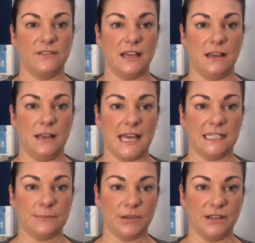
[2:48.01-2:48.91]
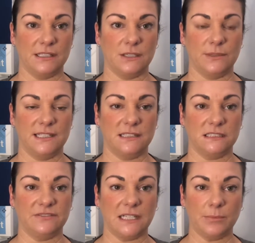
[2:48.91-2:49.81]
experts who are still
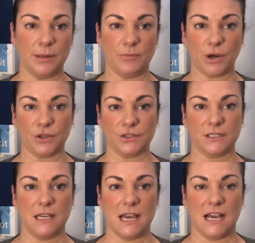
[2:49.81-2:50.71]
developing products,